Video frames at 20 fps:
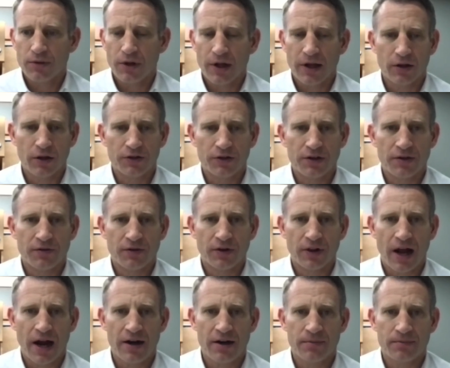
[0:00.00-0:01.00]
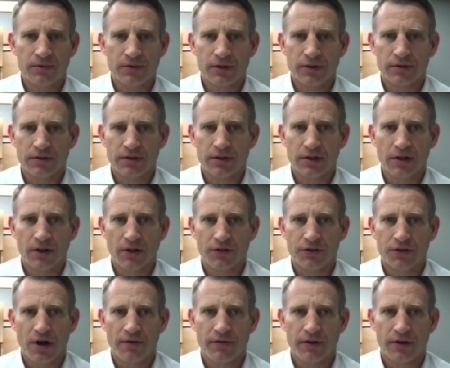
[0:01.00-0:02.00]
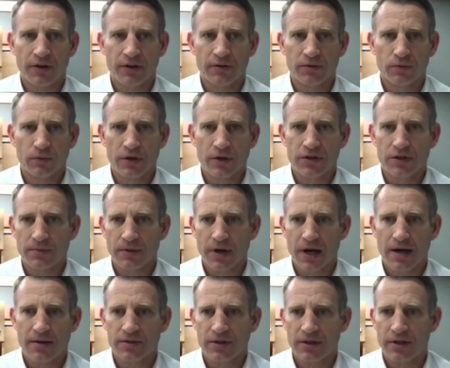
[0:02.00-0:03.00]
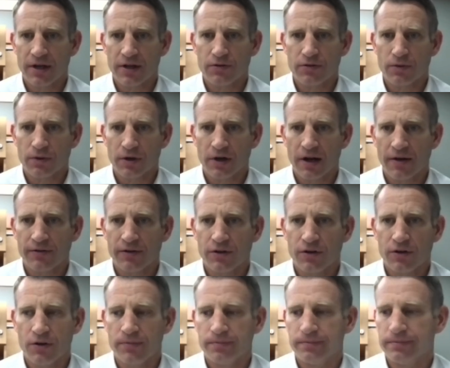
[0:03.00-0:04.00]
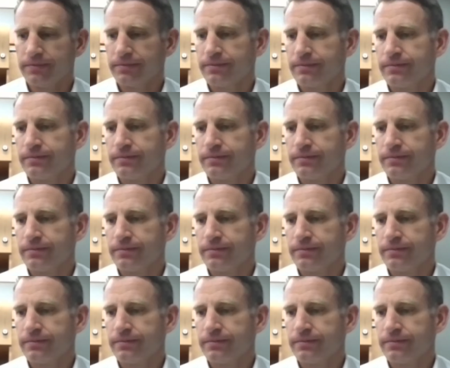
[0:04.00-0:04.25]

play a little different lineup to get a little tougher to win some games, then that's what we're going to have to do.